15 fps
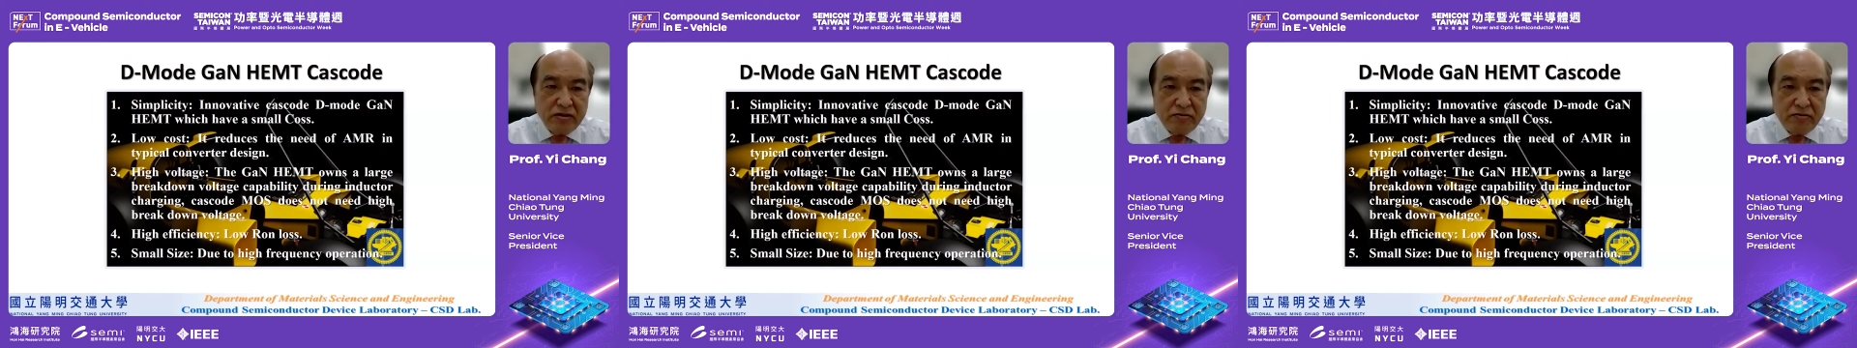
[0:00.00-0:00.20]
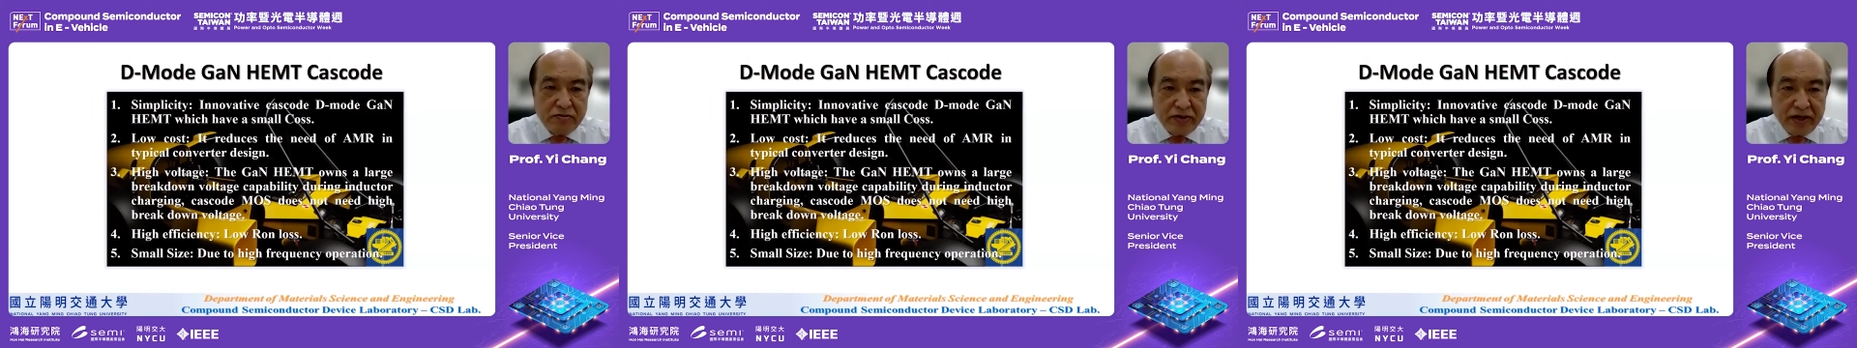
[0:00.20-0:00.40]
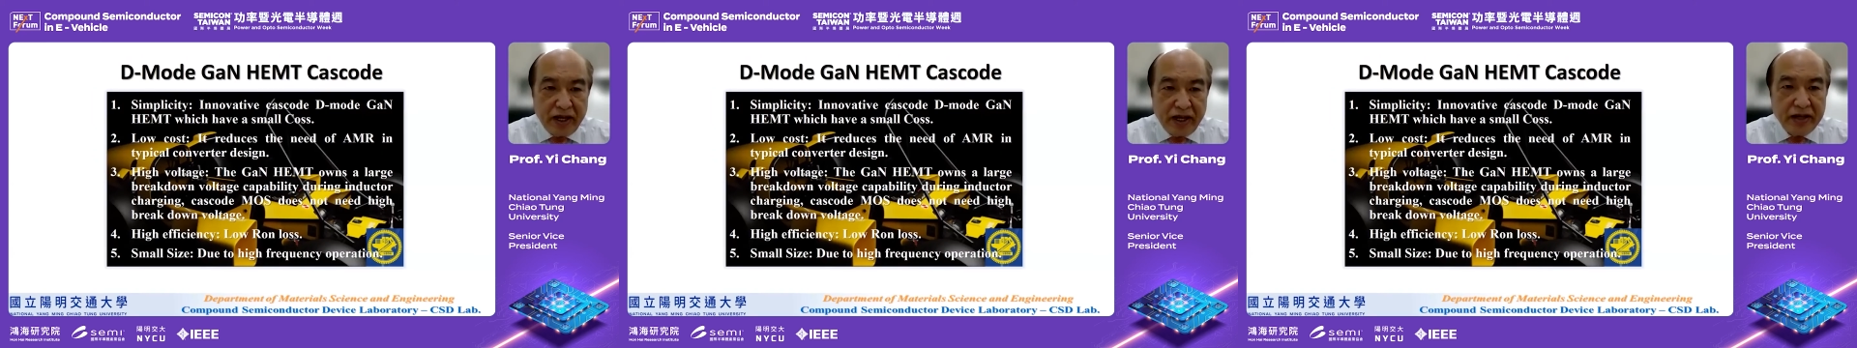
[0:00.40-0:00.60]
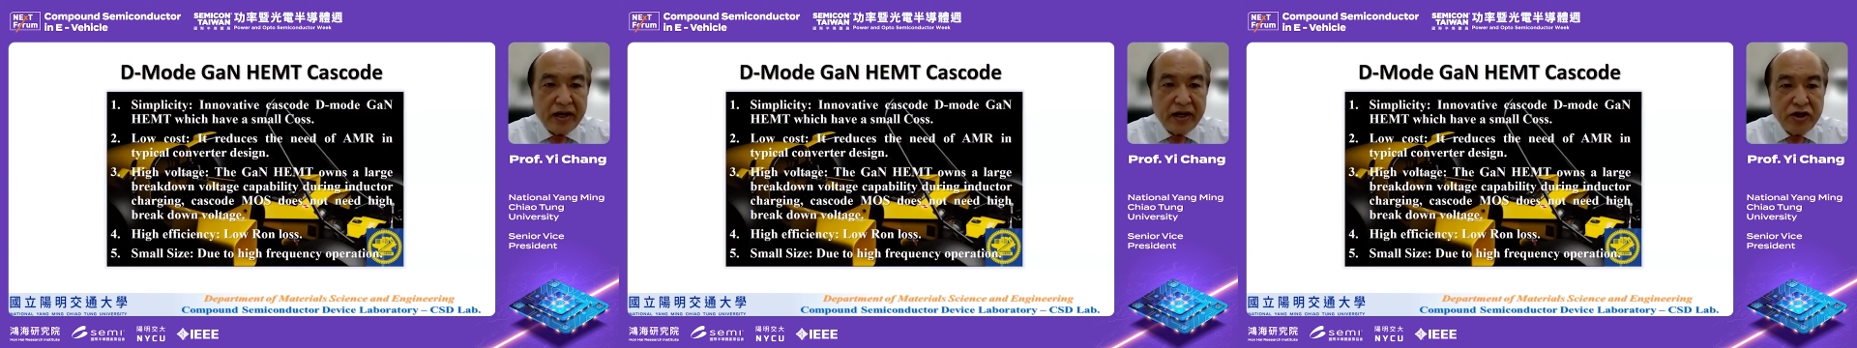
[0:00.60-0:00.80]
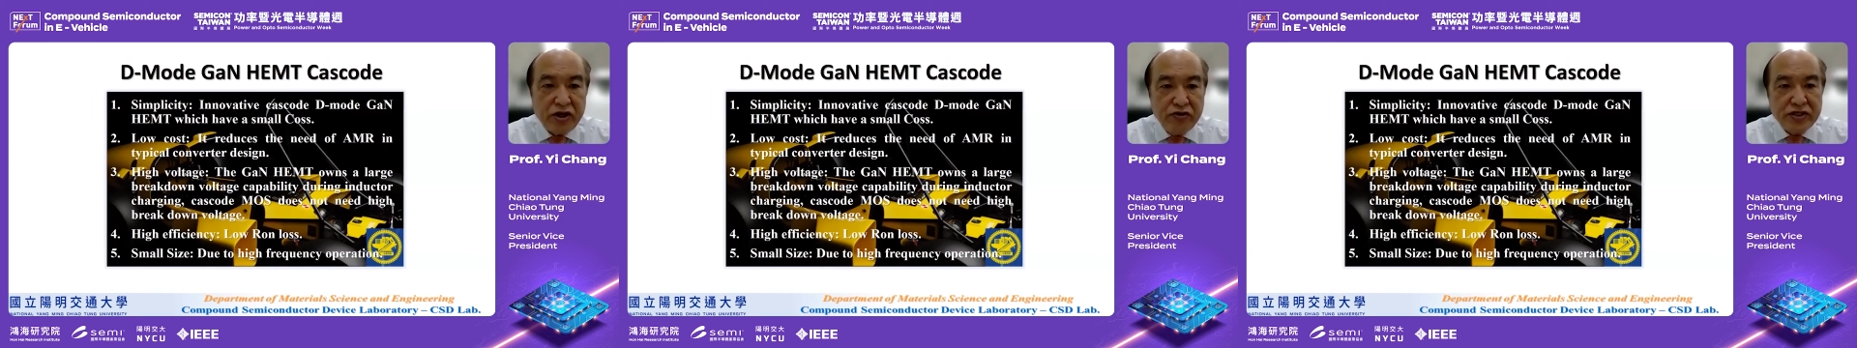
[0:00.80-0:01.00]
Present a
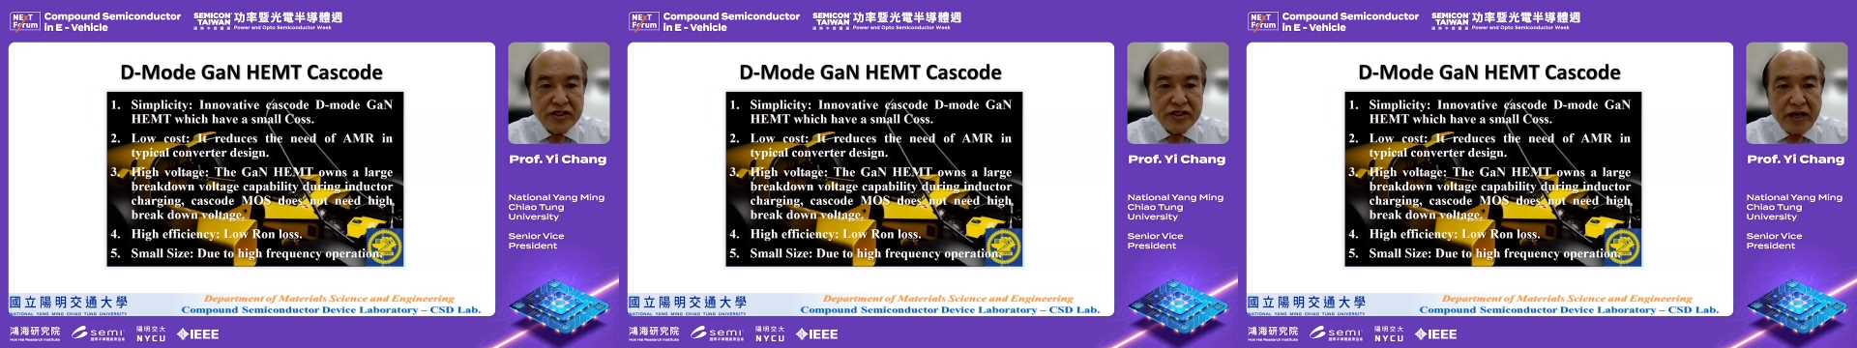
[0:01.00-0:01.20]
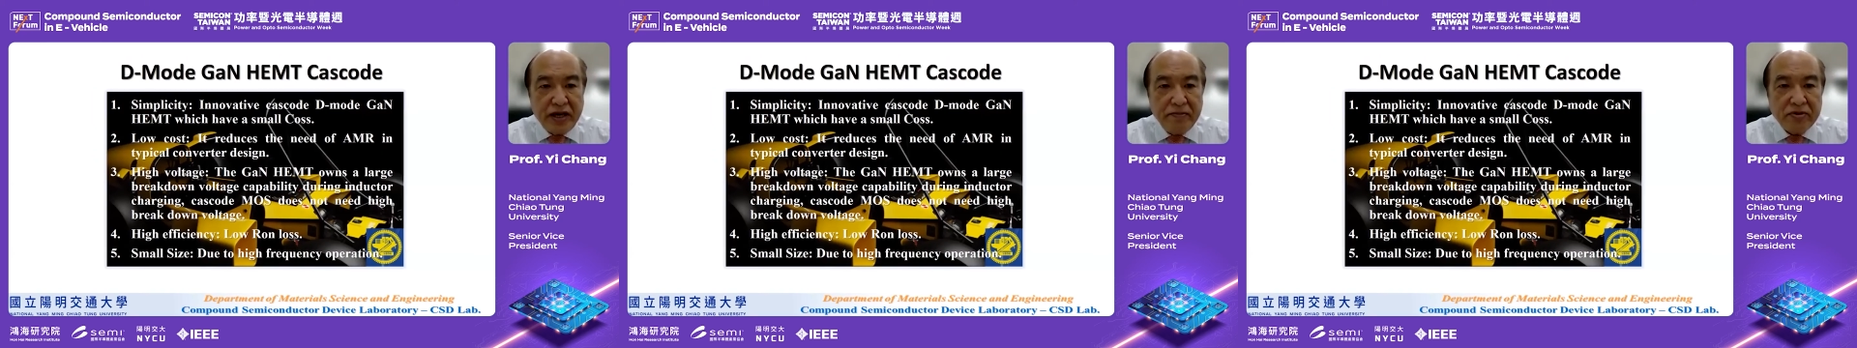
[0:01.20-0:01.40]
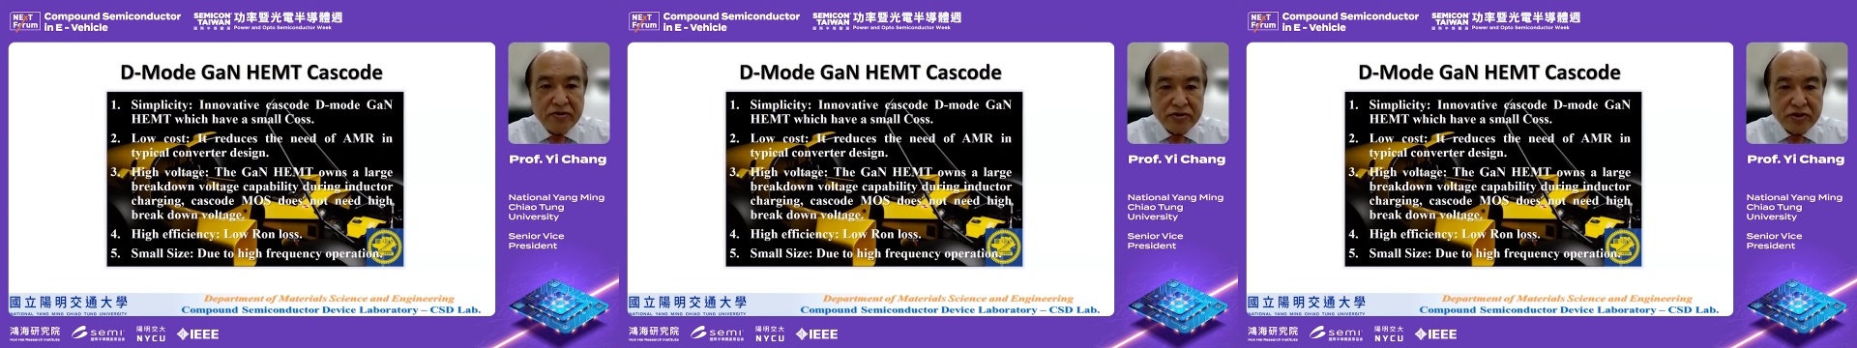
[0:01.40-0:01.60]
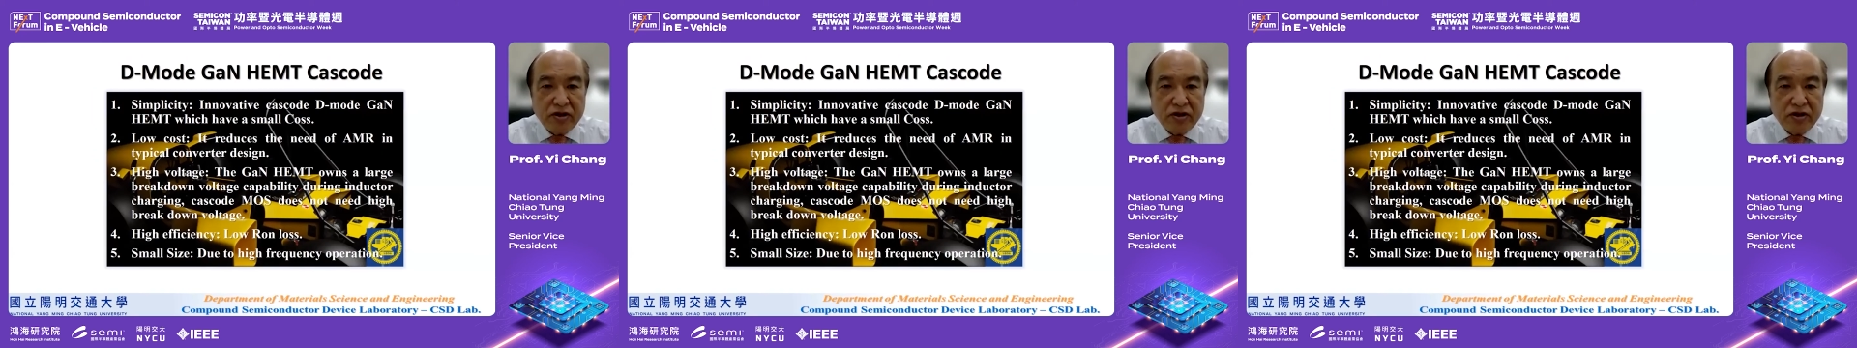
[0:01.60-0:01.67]
few examples